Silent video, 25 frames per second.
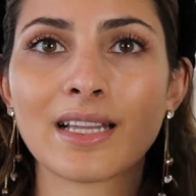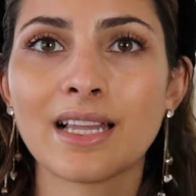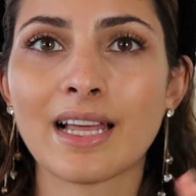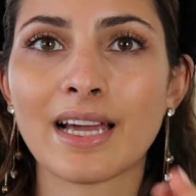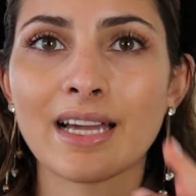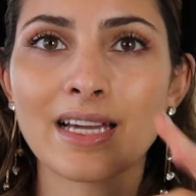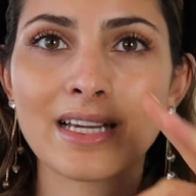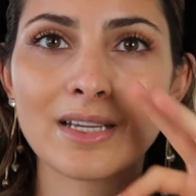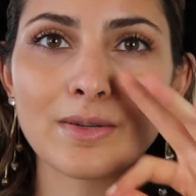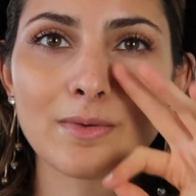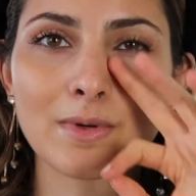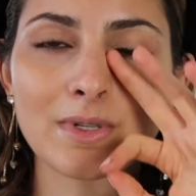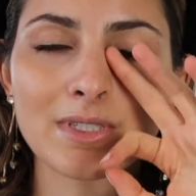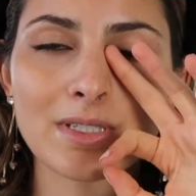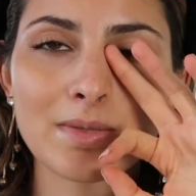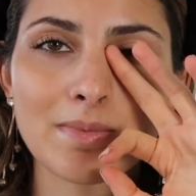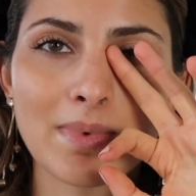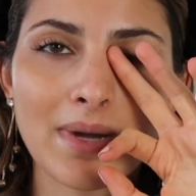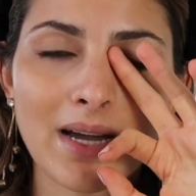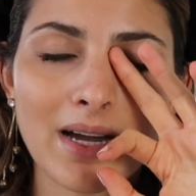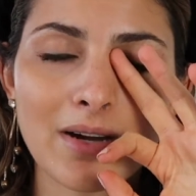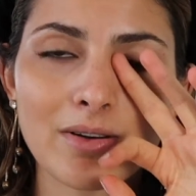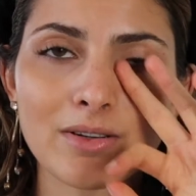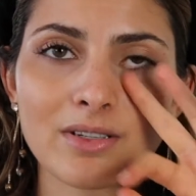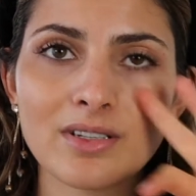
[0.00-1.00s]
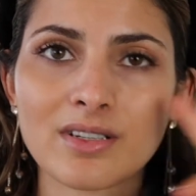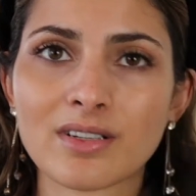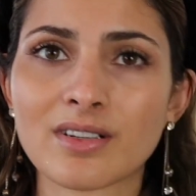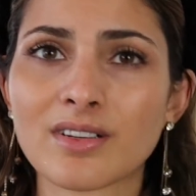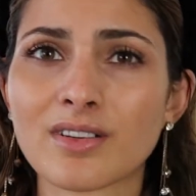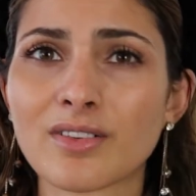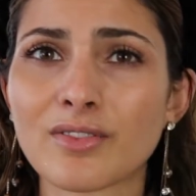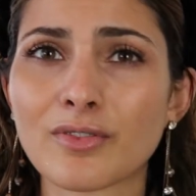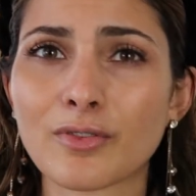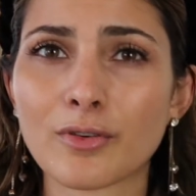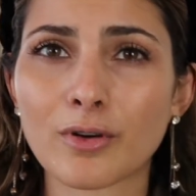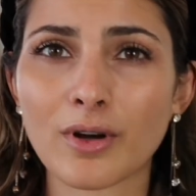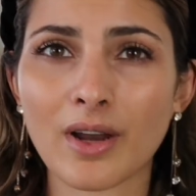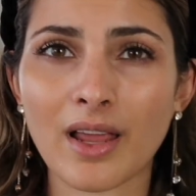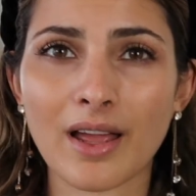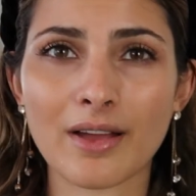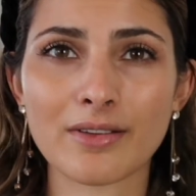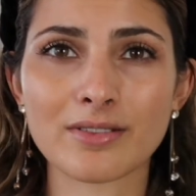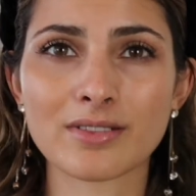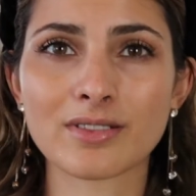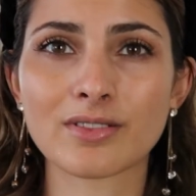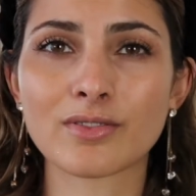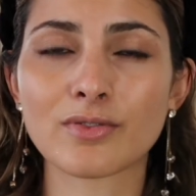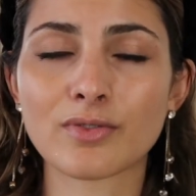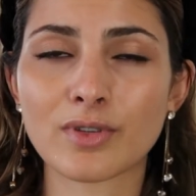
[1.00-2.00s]
like it was about
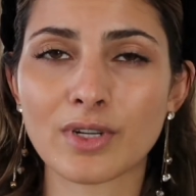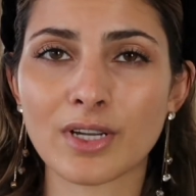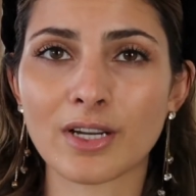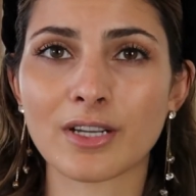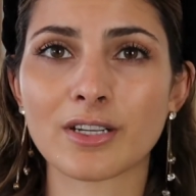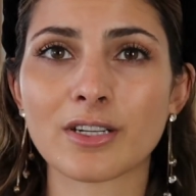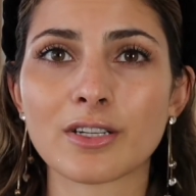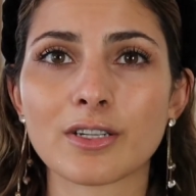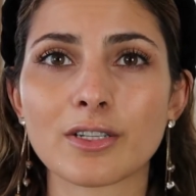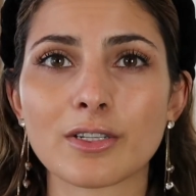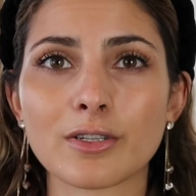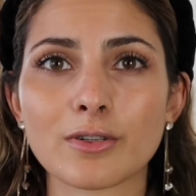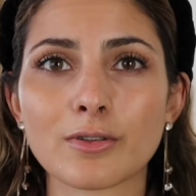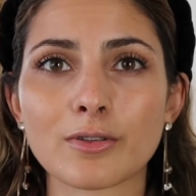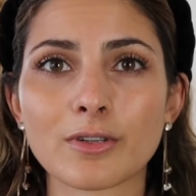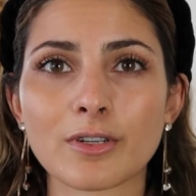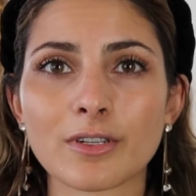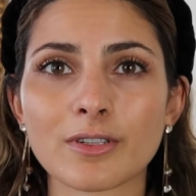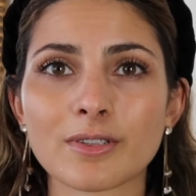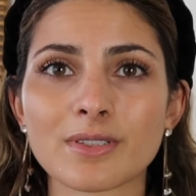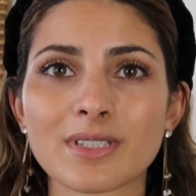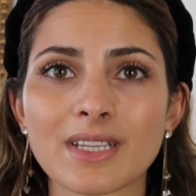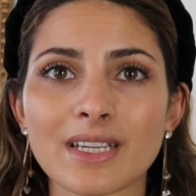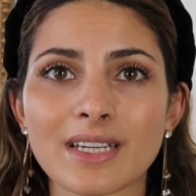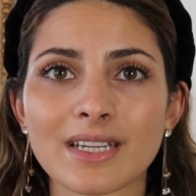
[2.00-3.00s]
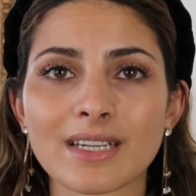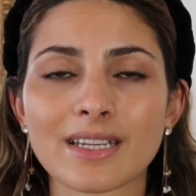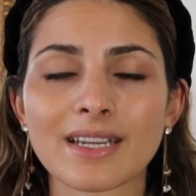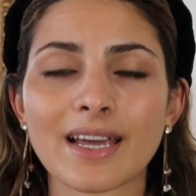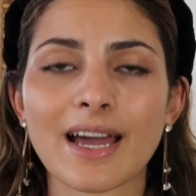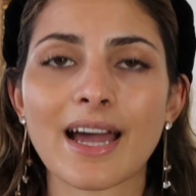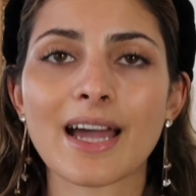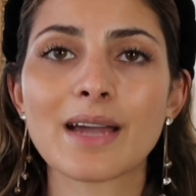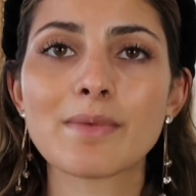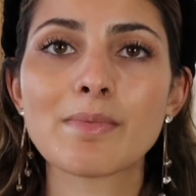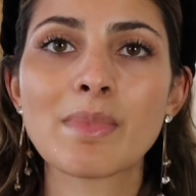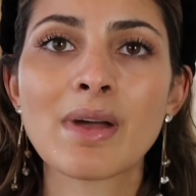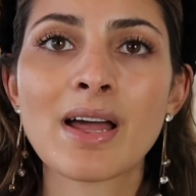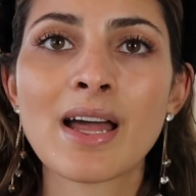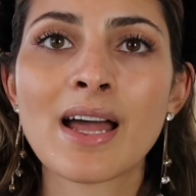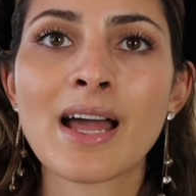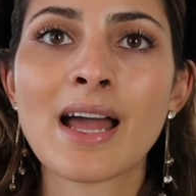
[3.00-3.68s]
4,300 euros at the time,